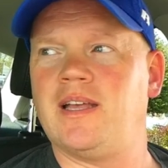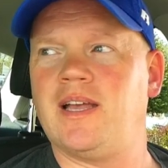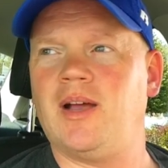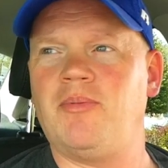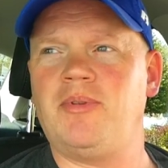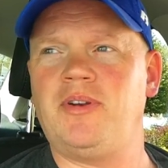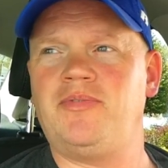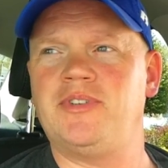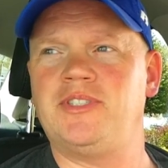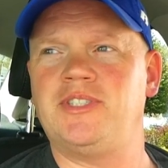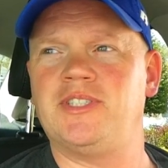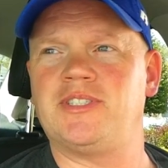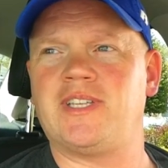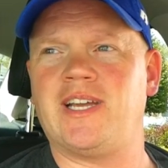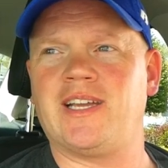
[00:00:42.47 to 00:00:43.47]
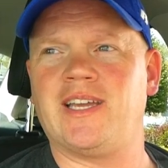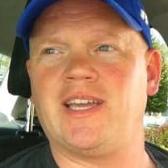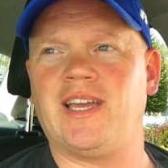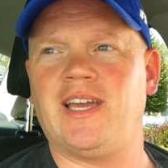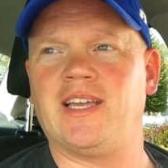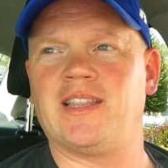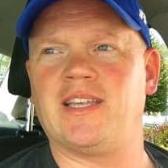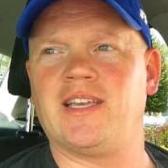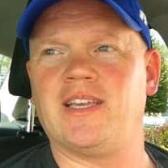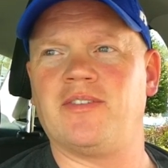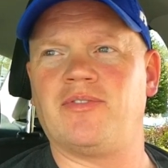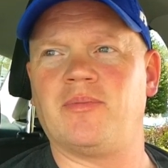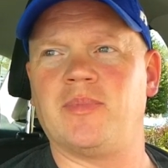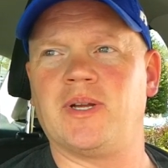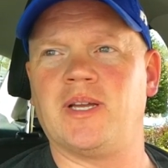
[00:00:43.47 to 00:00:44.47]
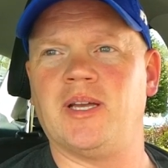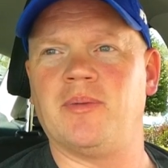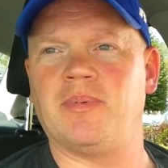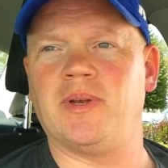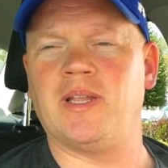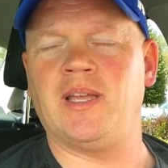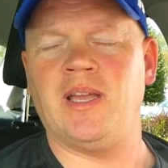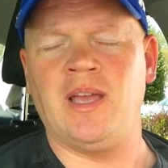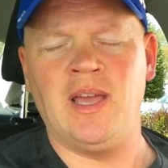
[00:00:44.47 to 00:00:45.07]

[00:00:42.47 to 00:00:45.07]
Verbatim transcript: I wonder if it's just like a cake they get from a company.